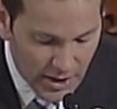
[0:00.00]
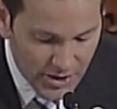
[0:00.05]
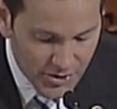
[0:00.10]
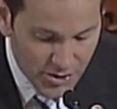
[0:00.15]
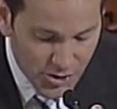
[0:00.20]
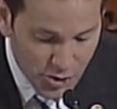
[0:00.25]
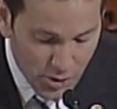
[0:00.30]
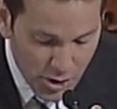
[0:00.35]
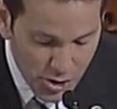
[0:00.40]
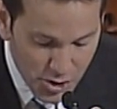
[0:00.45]

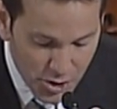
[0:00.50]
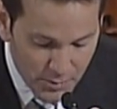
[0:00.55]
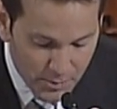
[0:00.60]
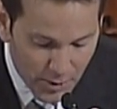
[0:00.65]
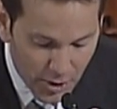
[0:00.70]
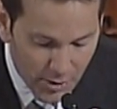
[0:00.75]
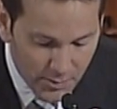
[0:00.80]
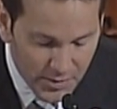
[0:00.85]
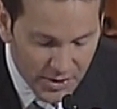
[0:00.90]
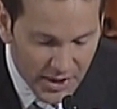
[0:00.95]
The Treasury
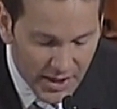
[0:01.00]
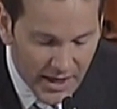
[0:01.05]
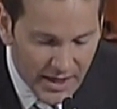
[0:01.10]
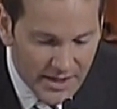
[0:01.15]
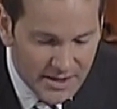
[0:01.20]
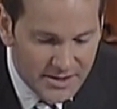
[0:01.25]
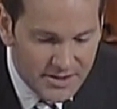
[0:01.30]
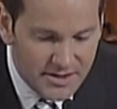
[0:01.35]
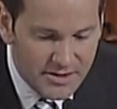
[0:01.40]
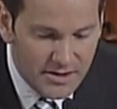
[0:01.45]
Department
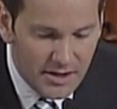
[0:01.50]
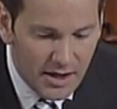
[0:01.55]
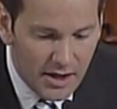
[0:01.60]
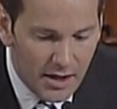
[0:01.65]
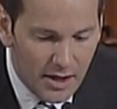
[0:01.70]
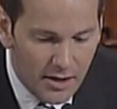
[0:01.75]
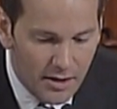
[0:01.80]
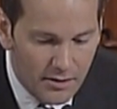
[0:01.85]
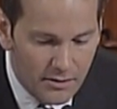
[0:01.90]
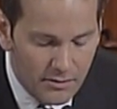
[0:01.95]
has
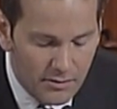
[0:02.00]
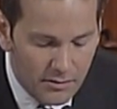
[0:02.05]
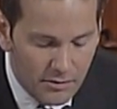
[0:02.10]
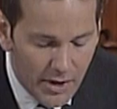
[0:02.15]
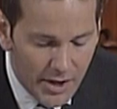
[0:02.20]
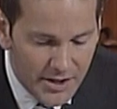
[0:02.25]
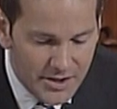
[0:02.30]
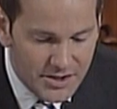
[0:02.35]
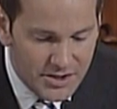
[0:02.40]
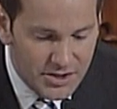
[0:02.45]

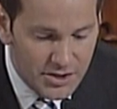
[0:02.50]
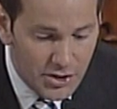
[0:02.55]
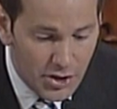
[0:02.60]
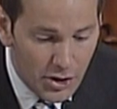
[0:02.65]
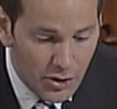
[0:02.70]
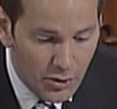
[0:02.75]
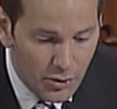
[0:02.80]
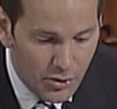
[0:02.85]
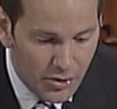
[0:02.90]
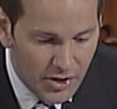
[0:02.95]
let us
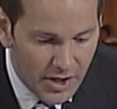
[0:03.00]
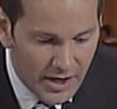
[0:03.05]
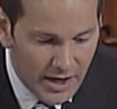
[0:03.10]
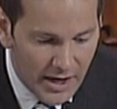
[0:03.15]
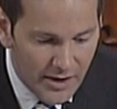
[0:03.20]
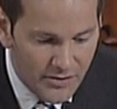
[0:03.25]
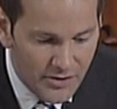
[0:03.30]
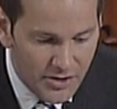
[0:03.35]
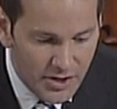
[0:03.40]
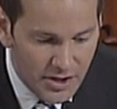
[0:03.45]
know that
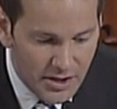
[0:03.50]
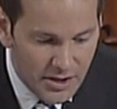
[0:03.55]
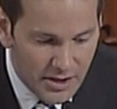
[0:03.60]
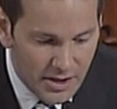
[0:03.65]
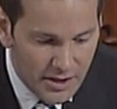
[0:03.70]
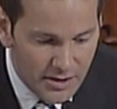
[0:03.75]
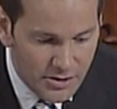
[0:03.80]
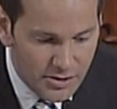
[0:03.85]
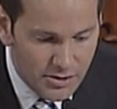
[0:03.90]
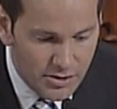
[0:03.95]
on
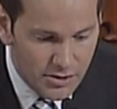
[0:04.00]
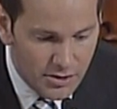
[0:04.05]
the